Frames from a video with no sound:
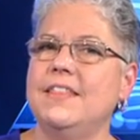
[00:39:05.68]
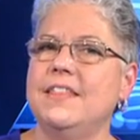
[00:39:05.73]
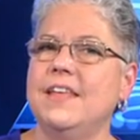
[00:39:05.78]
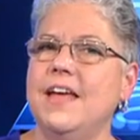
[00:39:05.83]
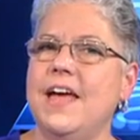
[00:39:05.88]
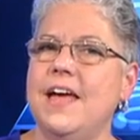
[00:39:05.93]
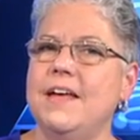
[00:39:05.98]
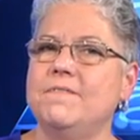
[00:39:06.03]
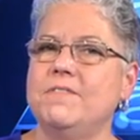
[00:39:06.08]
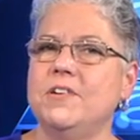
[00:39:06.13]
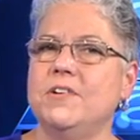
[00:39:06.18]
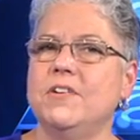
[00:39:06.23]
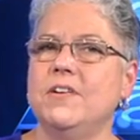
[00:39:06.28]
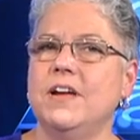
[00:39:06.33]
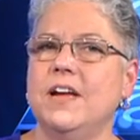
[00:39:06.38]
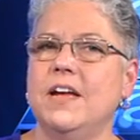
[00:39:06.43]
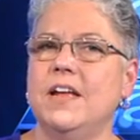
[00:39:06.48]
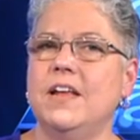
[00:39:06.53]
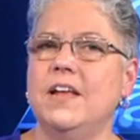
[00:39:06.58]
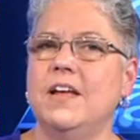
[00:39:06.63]
at the,
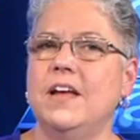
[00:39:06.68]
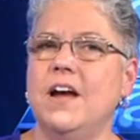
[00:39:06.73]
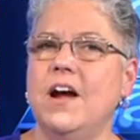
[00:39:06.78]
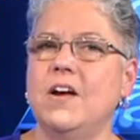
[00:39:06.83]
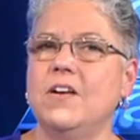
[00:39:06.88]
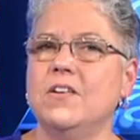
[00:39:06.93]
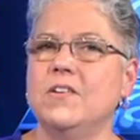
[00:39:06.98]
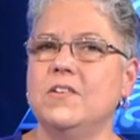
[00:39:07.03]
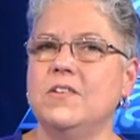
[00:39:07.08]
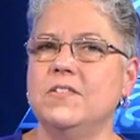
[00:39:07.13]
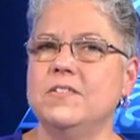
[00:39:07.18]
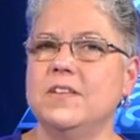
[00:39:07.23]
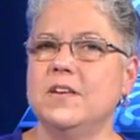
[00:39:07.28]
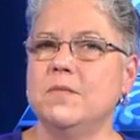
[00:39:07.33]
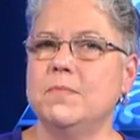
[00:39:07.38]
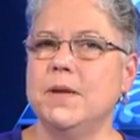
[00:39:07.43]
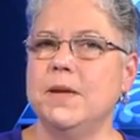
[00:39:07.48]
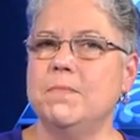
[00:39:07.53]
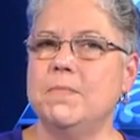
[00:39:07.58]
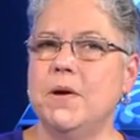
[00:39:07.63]
after uh, articles that
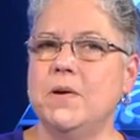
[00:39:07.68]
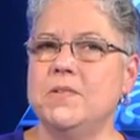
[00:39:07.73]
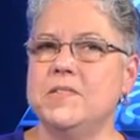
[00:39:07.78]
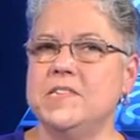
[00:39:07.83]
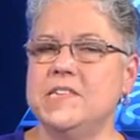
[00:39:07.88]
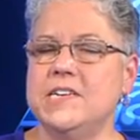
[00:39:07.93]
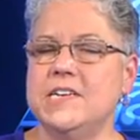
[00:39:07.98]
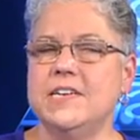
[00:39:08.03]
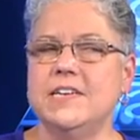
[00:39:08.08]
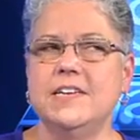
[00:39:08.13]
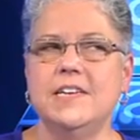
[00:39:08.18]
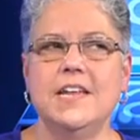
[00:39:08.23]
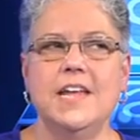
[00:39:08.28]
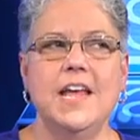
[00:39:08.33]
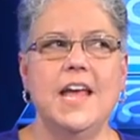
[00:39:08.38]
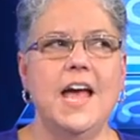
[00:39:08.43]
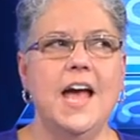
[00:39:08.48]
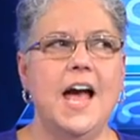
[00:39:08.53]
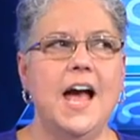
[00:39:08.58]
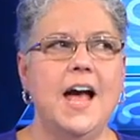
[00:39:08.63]
are being posted
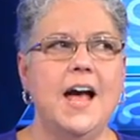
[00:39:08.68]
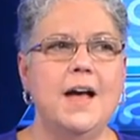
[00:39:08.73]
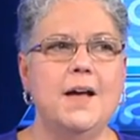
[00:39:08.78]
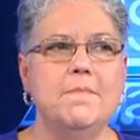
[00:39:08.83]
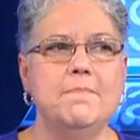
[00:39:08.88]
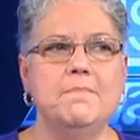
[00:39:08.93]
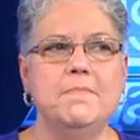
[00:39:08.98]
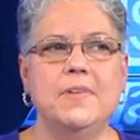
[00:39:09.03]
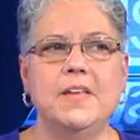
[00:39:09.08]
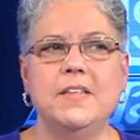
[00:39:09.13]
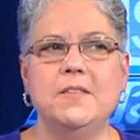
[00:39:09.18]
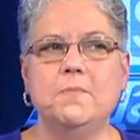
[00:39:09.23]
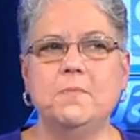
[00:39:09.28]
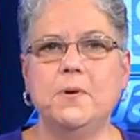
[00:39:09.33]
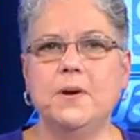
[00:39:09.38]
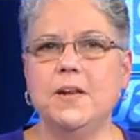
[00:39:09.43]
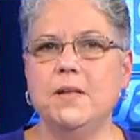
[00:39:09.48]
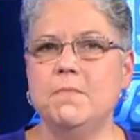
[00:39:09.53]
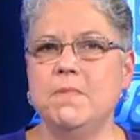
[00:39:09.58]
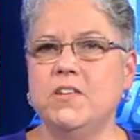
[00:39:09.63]
um, is
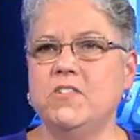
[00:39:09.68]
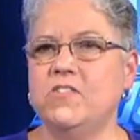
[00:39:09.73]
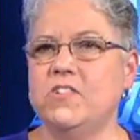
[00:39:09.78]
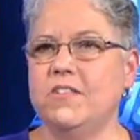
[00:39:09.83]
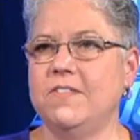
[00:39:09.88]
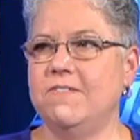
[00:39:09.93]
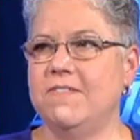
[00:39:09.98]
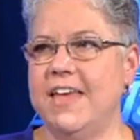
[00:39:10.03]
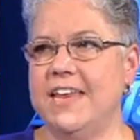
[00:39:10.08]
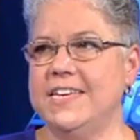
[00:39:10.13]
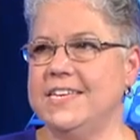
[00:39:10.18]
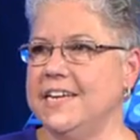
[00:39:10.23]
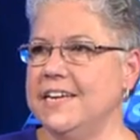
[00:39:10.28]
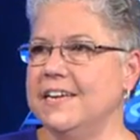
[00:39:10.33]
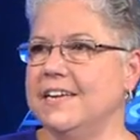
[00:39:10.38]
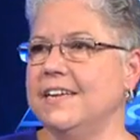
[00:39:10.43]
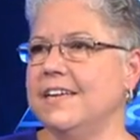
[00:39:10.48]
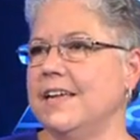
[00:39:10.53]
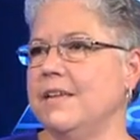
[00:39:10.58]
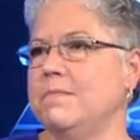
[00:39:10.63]
pretty much just
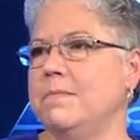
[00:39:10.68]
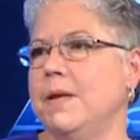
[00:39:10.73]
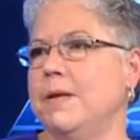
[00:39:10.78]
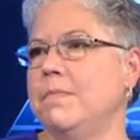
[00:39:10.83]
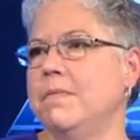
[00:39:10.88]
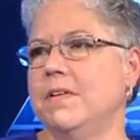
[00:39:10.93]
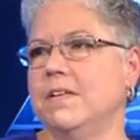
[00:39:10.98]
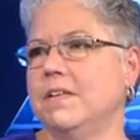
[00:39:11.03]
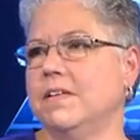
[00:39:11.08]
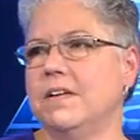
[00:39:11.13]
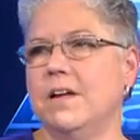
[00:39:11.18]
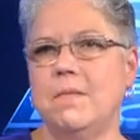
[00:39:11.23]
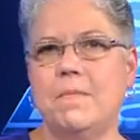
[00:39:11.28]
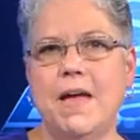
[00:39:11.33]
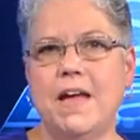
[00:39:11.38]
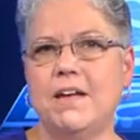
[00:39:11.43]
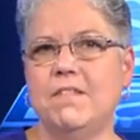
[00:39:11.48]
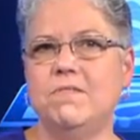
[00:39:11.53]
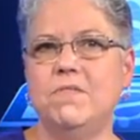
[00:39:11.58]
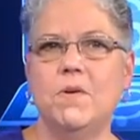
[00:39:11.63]
venting, and people go
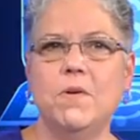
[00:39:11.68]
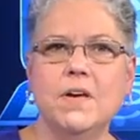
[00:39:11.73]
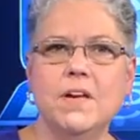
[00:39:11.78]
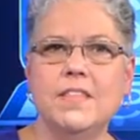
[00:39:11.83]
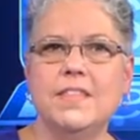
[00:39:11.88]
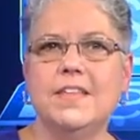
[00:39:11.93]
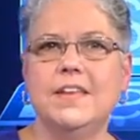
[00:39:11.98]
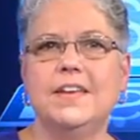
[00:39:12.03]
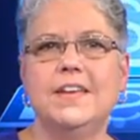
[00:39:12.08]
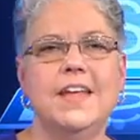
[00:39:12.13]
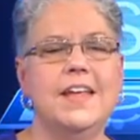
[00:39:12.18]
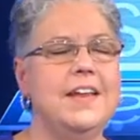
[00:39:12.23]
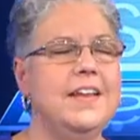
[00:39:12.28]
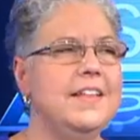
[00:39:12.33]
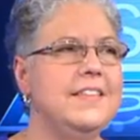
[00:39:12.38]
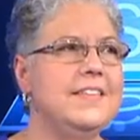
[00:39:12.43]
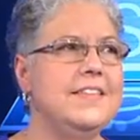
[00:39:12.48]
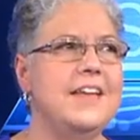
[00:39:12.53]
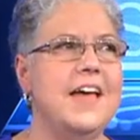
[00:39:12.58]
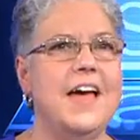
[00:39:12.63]
back and forth, and,
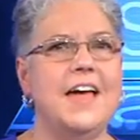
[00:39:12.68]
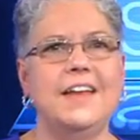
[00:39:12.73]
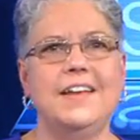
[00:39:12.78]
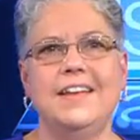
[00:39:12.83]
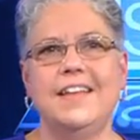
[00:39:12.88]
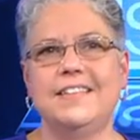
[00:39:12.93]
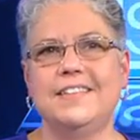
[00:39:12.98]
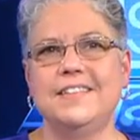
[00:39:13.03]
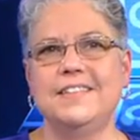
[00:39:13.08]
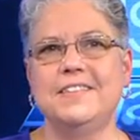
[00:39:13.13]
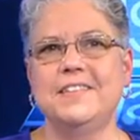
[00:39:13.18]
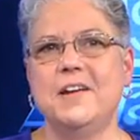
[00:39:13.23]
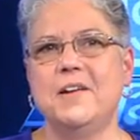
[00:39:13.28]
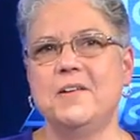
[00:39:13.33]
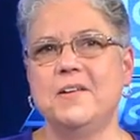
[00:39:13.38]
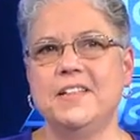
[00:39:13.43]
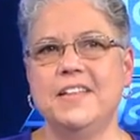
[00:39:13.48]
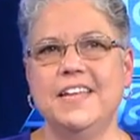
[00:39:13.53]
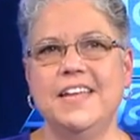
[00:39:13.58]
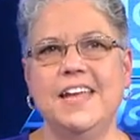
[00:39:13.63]
and it's not
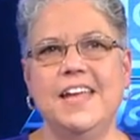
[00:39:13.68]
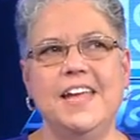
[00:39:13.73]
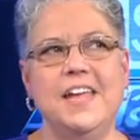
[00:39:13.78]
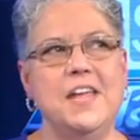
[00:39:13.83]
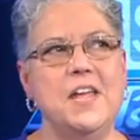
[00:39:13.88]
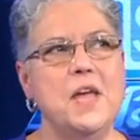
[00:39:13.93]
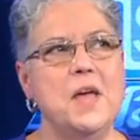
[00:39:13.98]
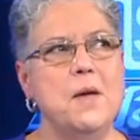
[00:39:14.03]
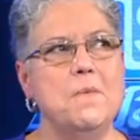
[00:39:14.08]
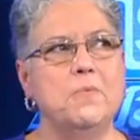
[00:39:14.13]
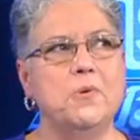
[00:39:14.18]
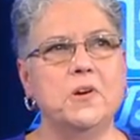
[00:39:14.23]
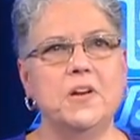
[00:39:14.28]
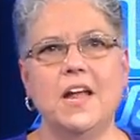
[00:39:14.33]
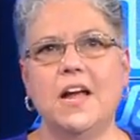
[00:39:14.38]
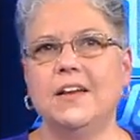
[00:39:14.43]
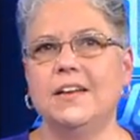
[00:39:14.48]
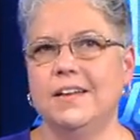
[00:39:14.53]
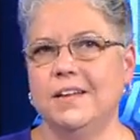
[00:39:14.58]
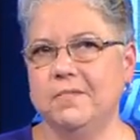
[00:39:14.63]
necessarily
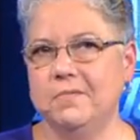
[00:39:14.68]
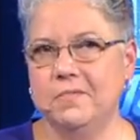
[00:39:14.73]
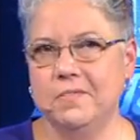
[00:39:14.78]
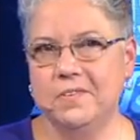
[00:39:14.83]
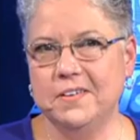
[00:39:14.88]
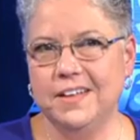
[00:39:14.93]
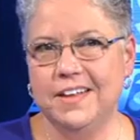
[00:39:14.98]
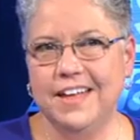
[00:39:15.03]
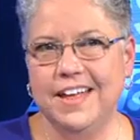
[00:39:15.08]
productive.